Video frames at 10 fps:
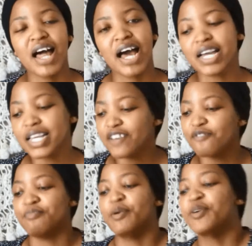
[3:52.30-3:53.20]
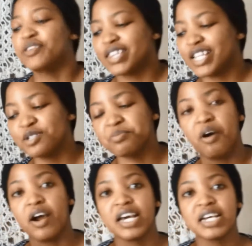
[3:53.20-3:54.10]
I give both these
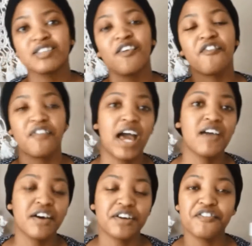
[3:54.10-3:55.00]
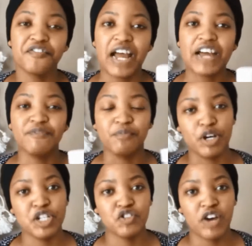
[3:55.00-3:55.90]
products 5 out of 5
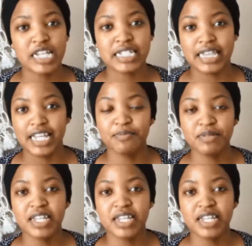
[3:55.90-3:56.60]
moisturized lips.